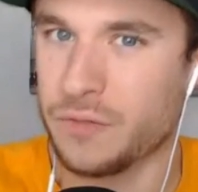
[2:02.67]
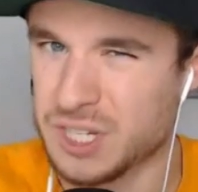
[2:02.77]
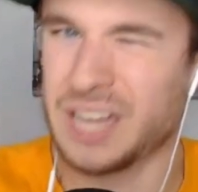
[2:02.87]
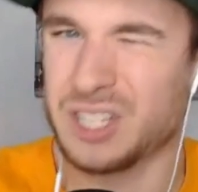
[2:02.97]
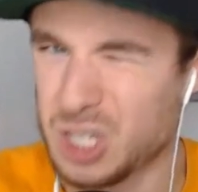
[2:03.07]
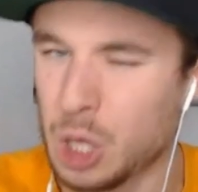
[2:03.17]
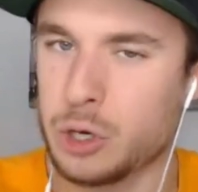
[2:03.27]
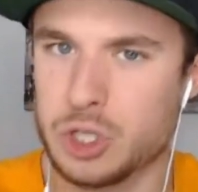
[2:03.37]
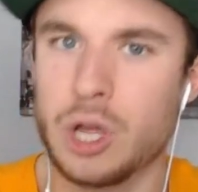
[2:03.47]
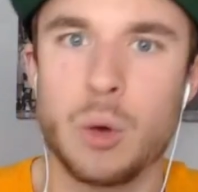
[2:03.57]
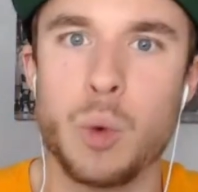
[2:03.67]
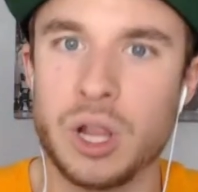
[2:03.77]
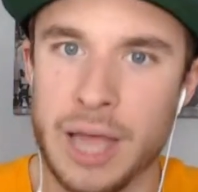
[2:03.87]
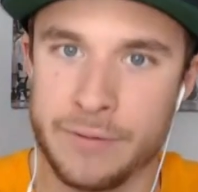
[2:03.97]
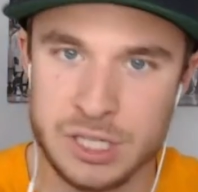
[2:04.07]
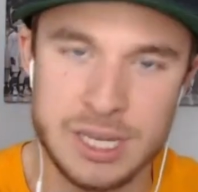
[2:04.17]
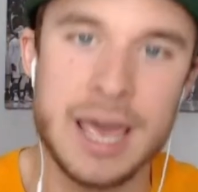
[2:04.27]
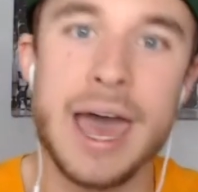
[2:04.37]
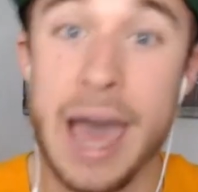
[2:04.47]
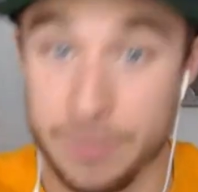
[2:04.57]
Titans still aren't sold on Will Levis
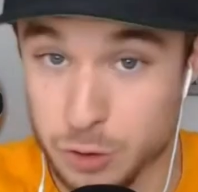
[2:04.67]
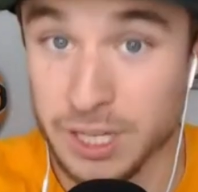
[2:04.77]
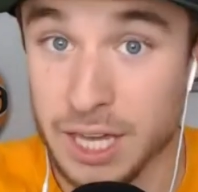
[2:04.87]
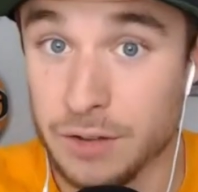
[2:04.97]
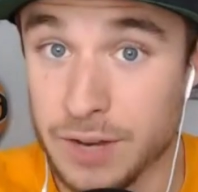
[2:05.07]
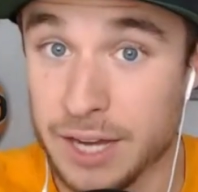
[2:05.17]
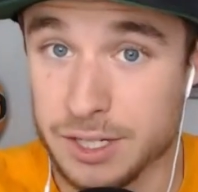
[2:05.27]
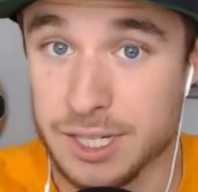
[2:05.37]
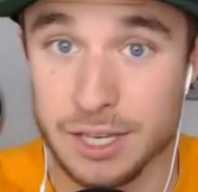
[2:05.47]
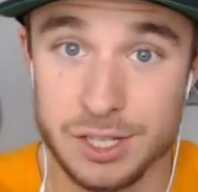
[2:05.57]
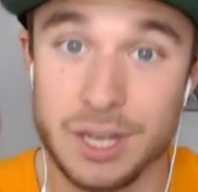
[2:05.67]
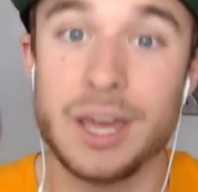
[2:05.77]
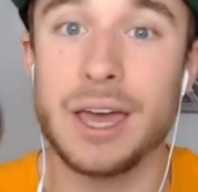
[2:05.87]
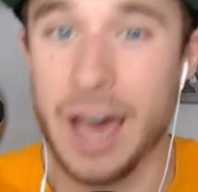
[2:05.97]
after the end of next season.